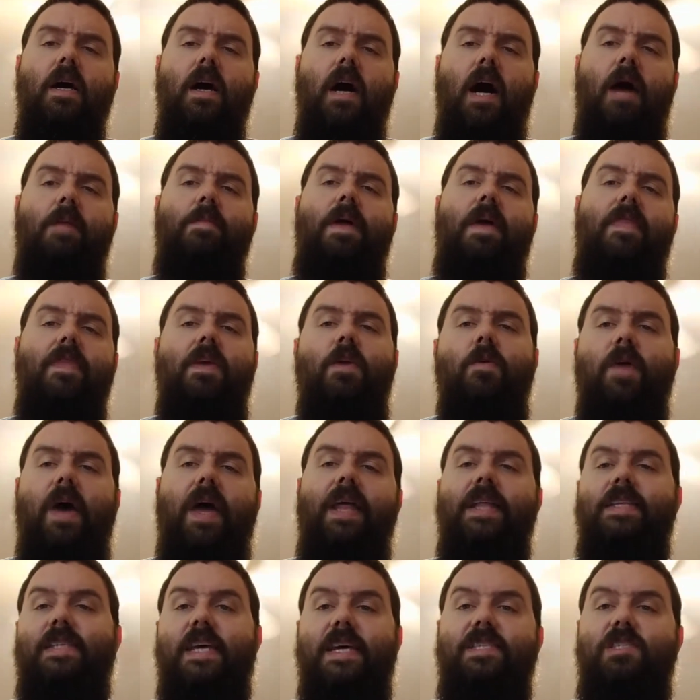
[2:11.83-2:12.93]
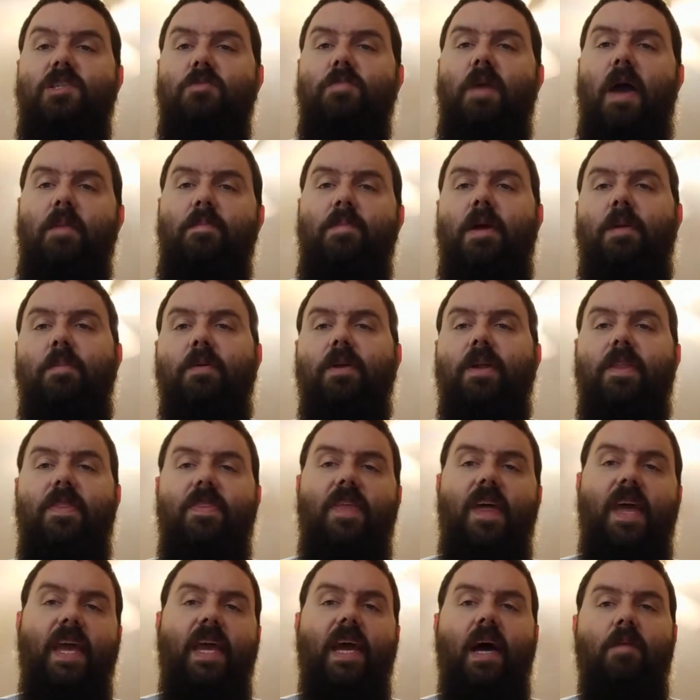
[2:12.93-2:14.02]
In the United States, you might be able to
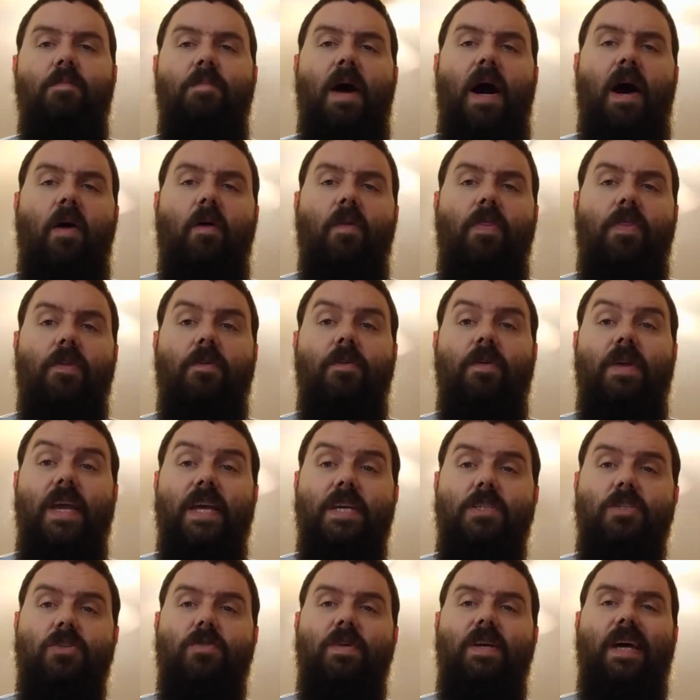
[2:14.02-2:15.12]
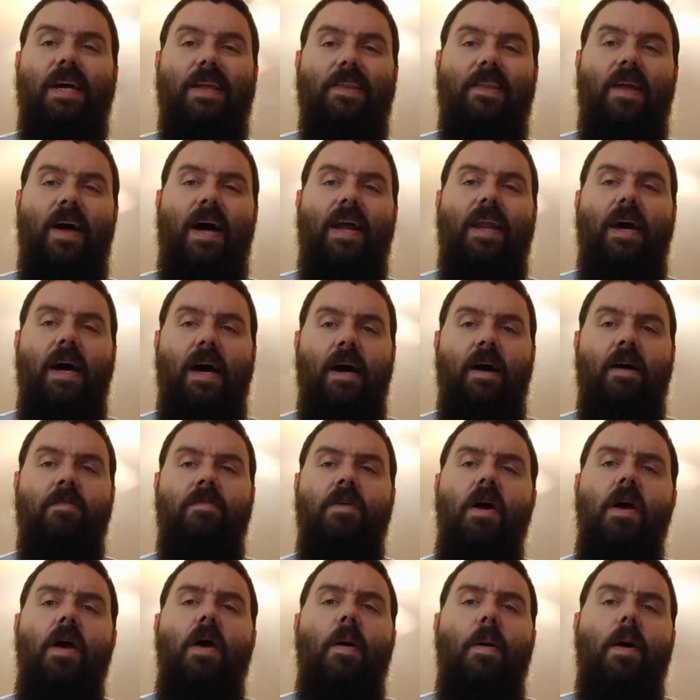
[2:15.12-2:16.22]
think about through history a lot of
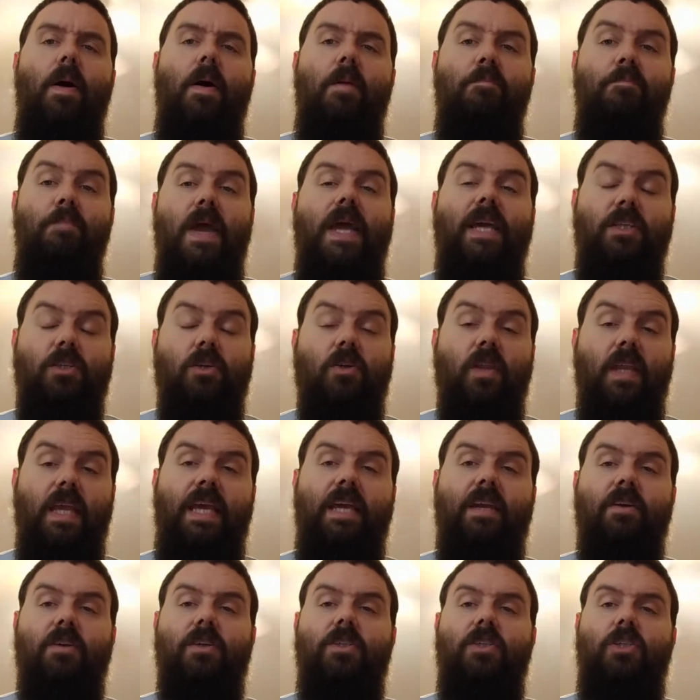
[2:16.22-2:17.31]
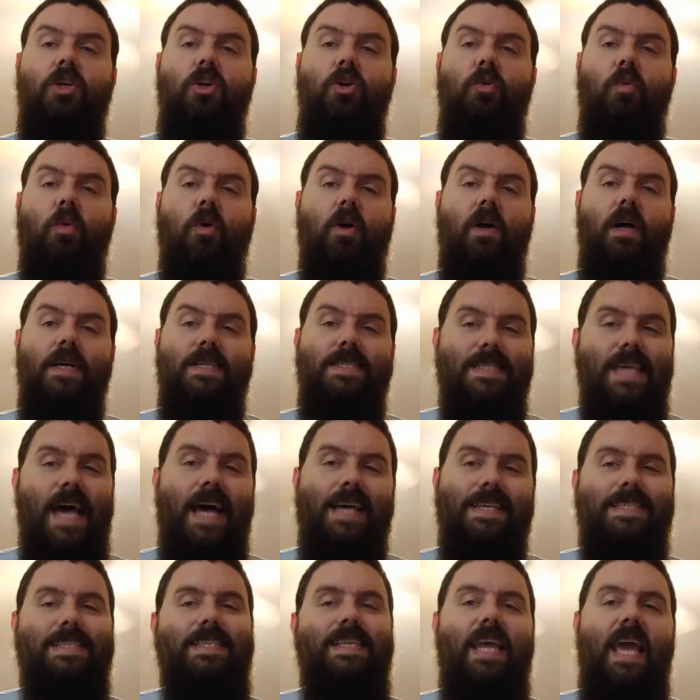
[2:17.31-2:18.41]
major leaders who were
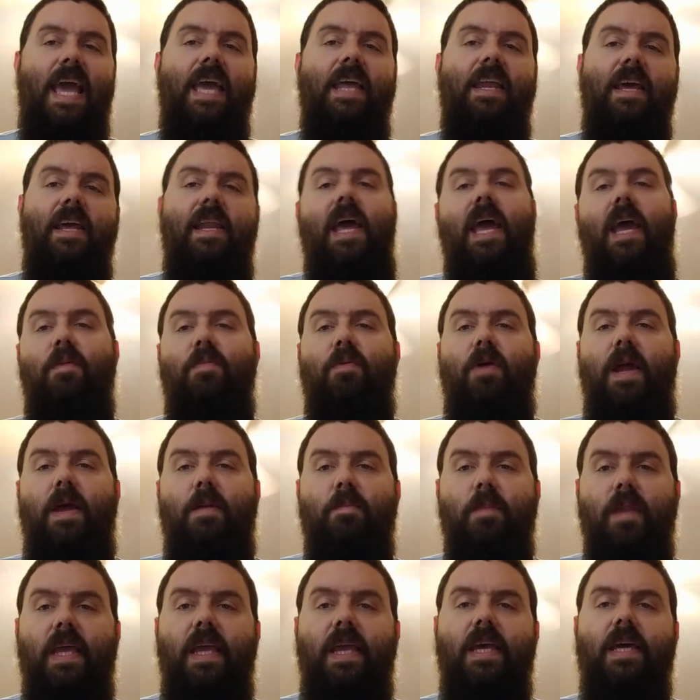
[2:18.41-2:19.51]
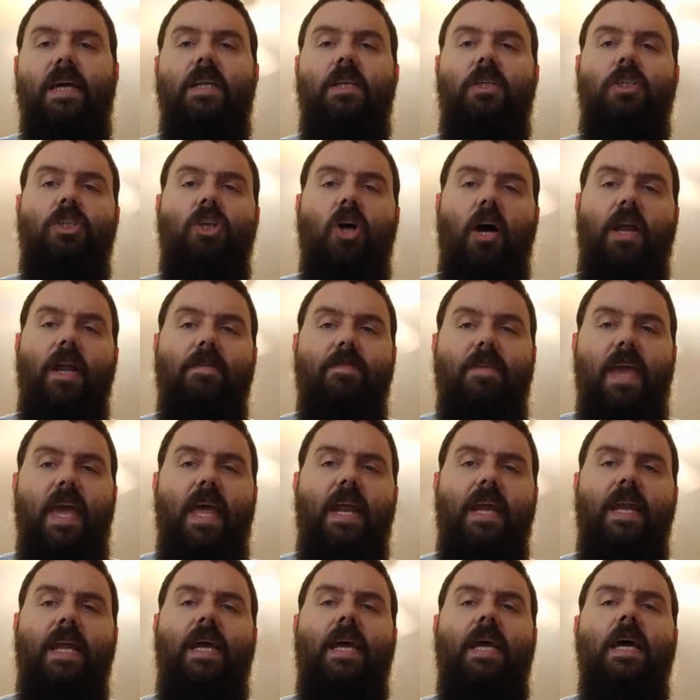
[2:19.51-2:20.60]
assassinated. Abraham Lincoln, John F.
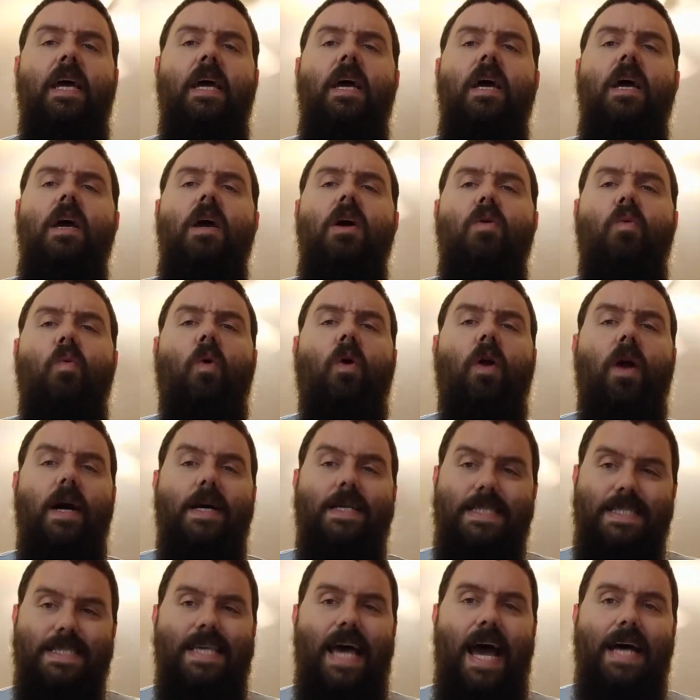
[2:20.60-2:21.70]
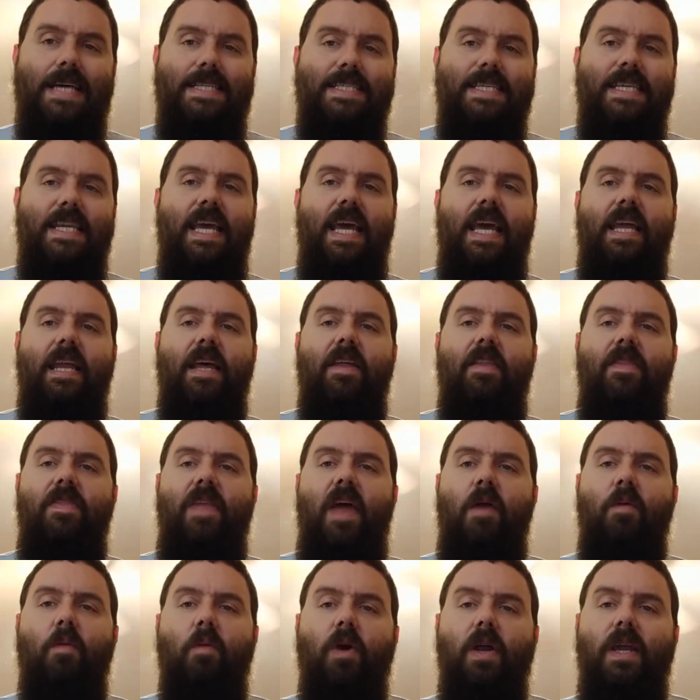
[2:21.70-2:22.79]
Kennedy were assassinated,
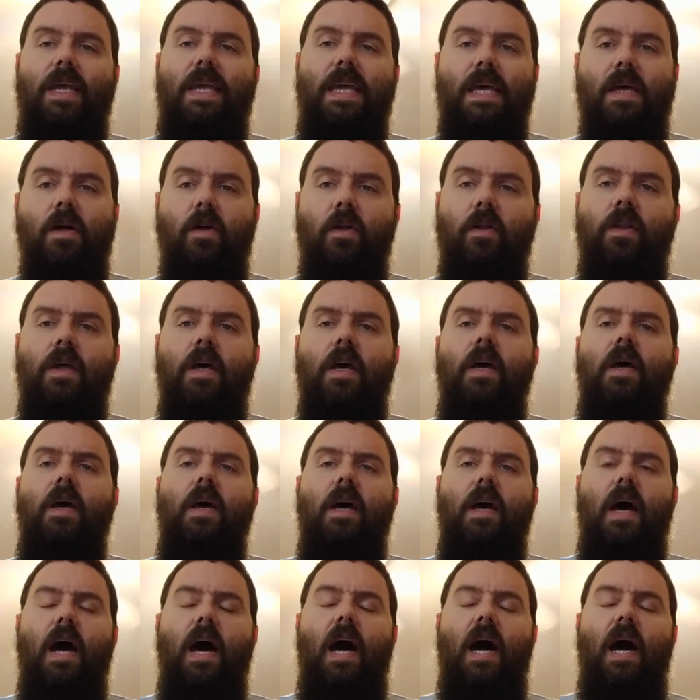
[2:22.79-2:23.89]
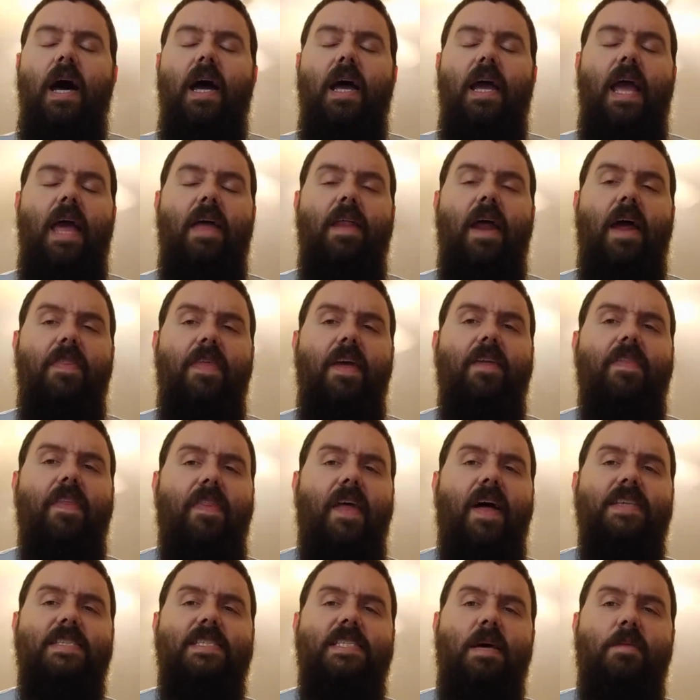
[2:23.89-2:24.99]
they were killed. And I think that
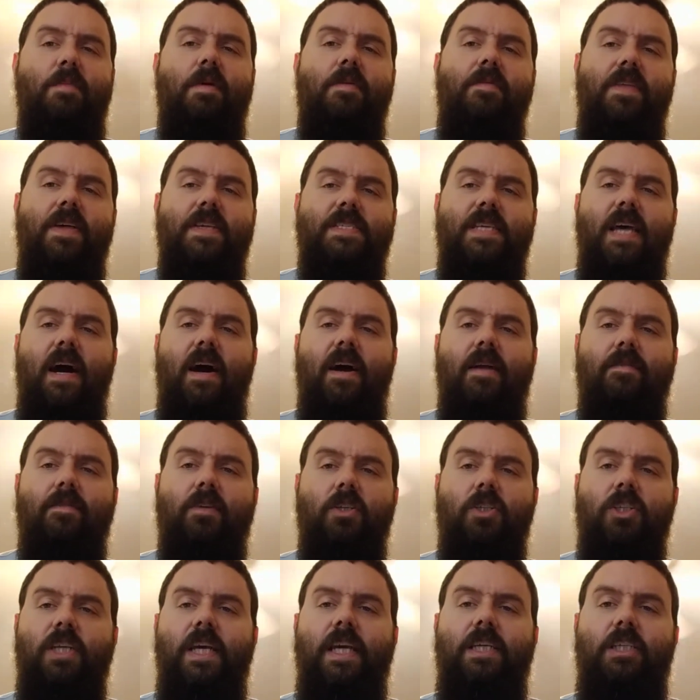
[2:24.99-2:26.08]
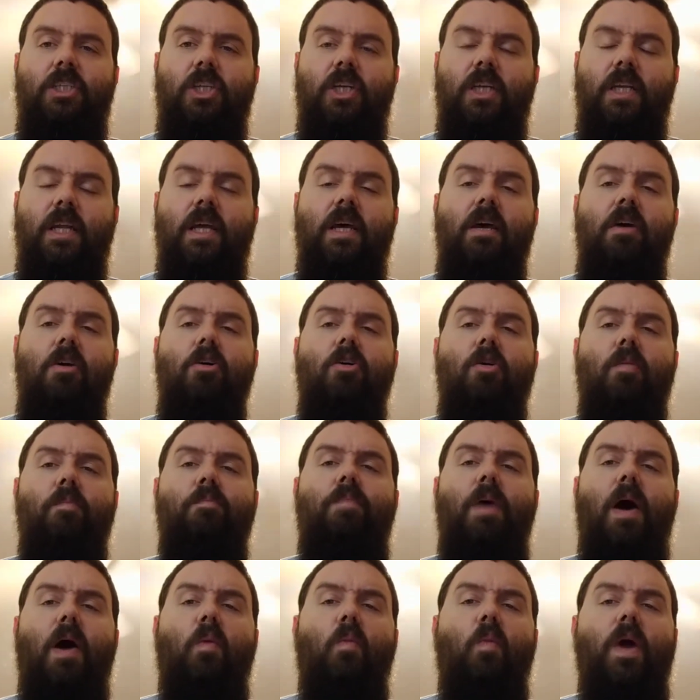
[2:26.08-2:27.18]
that's some of this conversation.
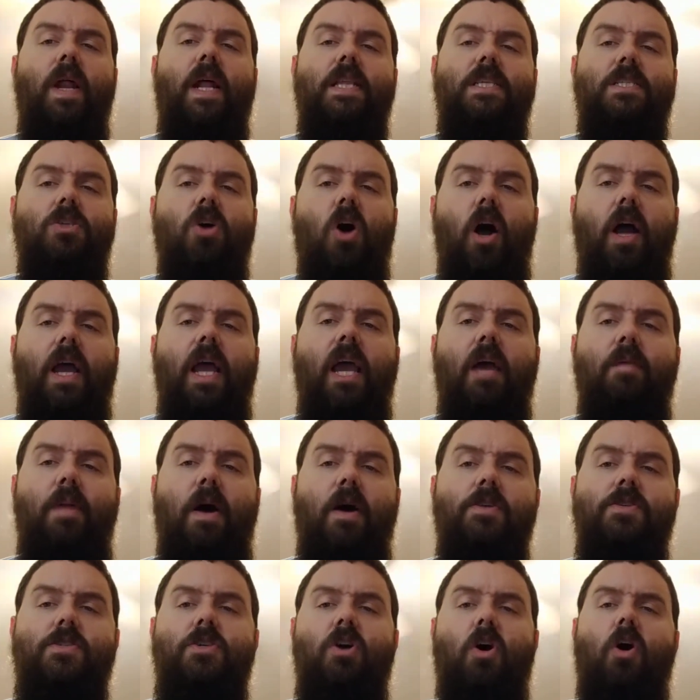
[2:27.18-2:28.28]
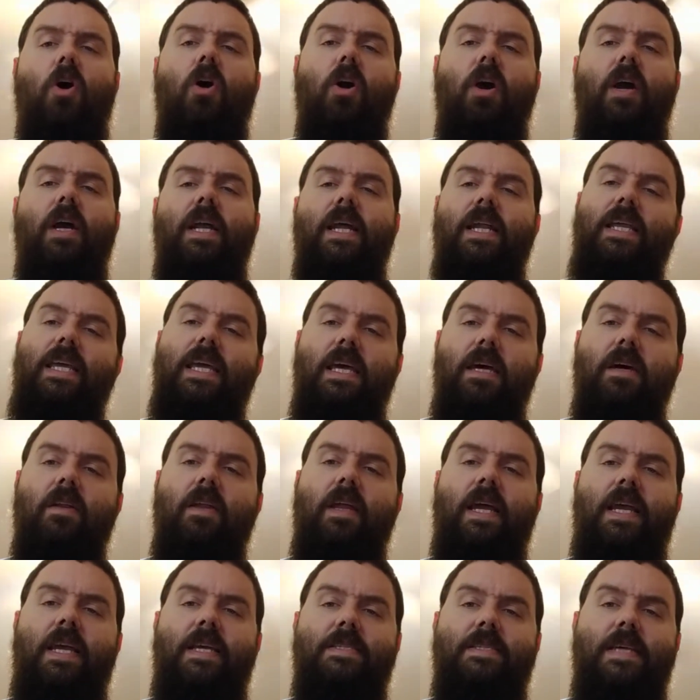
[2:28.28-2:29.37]
But when it's talking about targeted
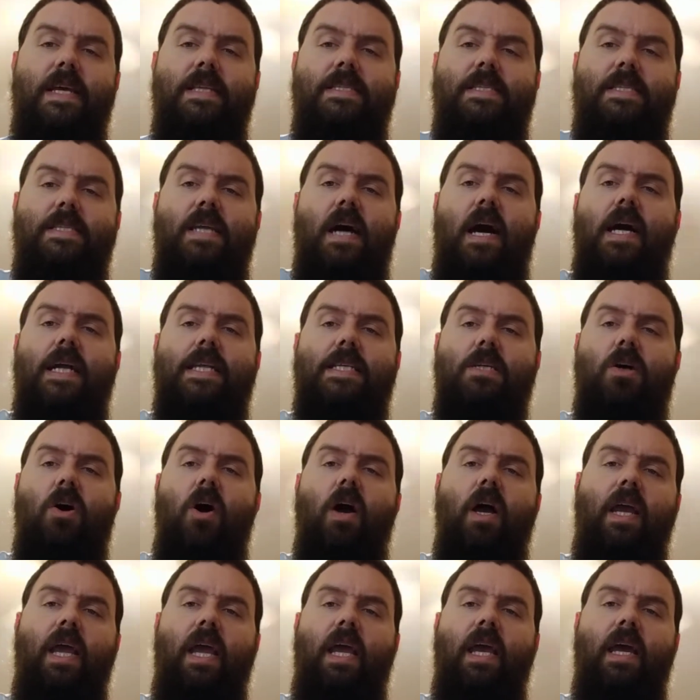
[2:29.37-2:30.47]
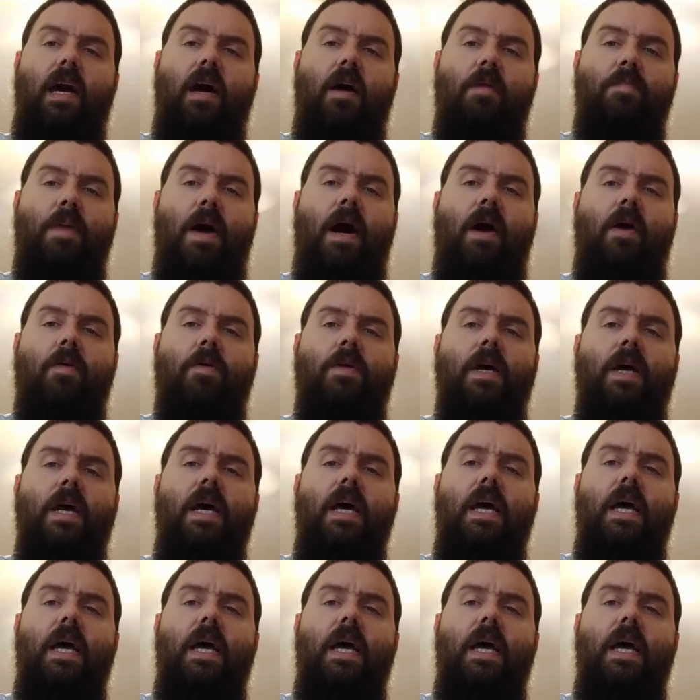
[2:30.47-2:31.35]
killings, it's not talking about